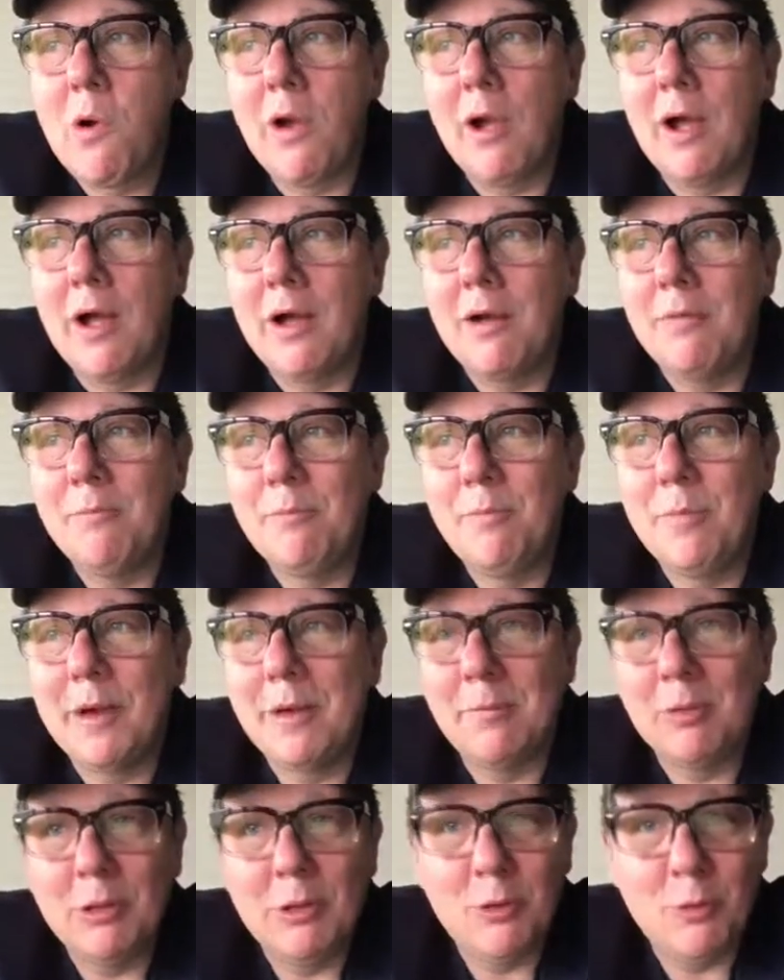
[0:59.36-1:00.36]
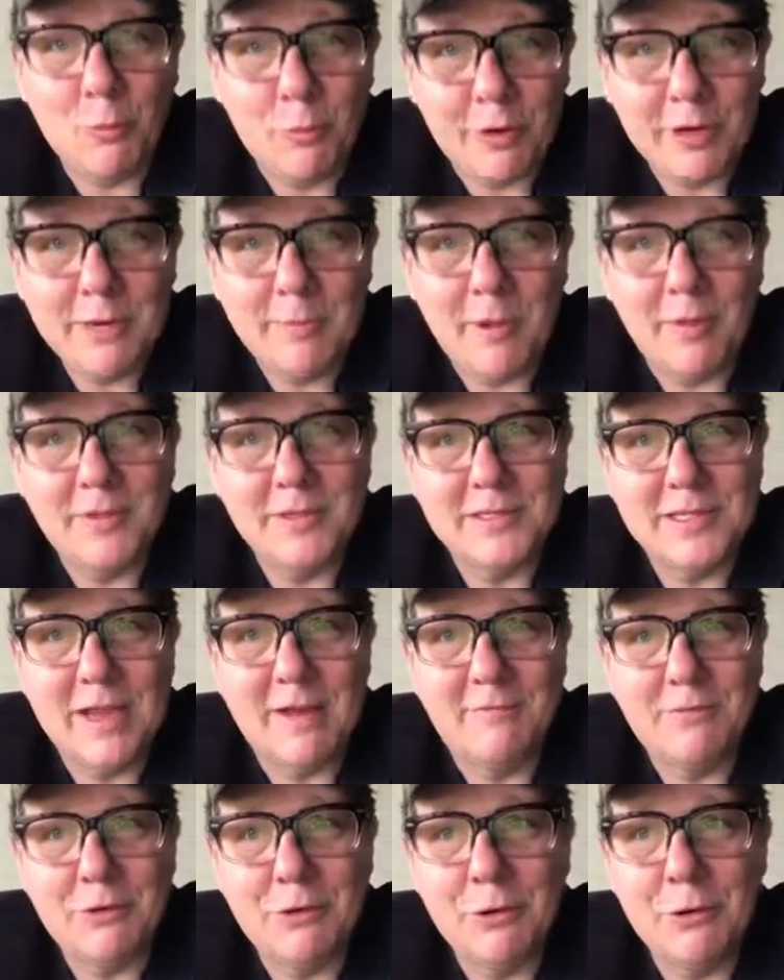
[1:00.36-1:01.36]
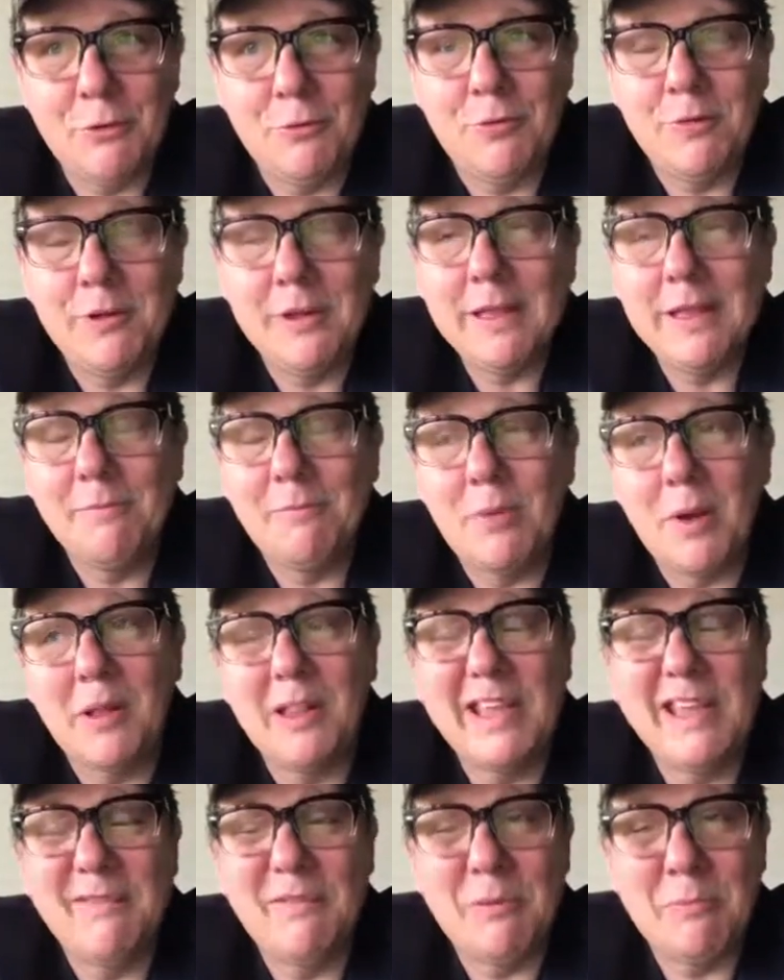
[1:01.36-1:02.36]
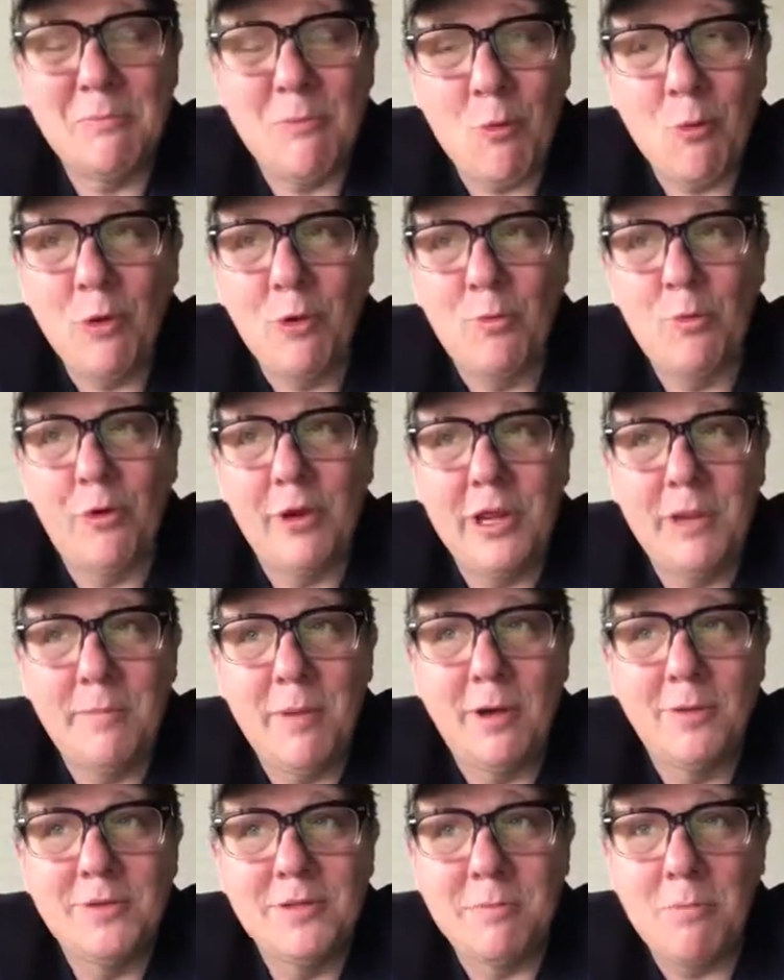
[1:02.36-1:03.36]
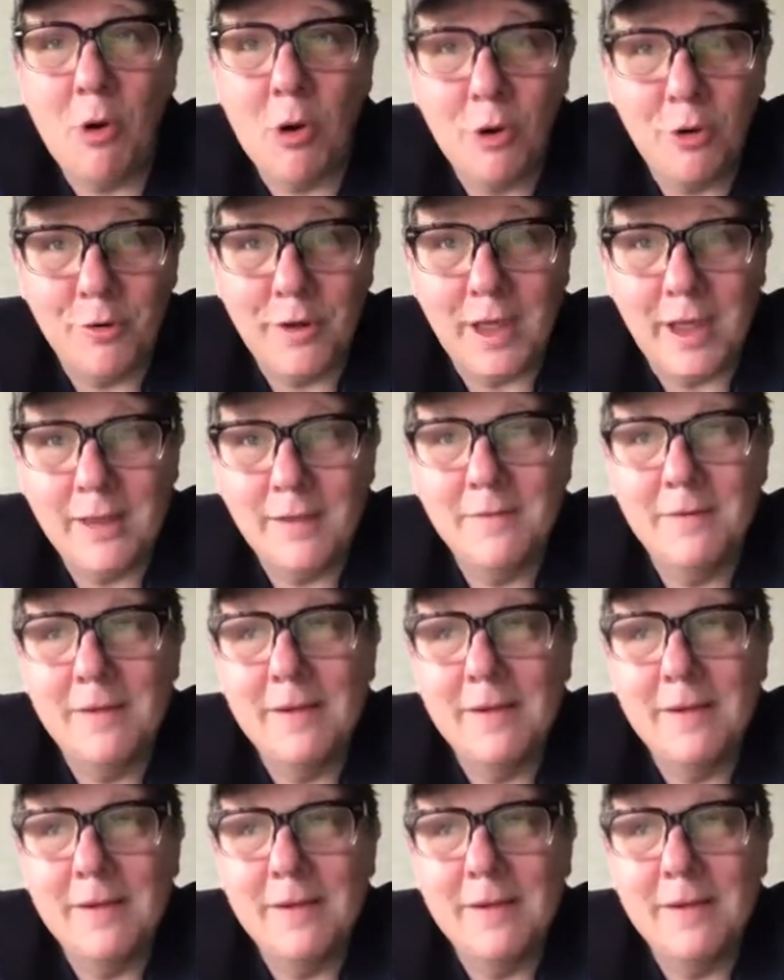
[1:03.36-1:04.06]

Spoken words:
But I'm a little worried about this afternoon, probably even more worried about tomorrow night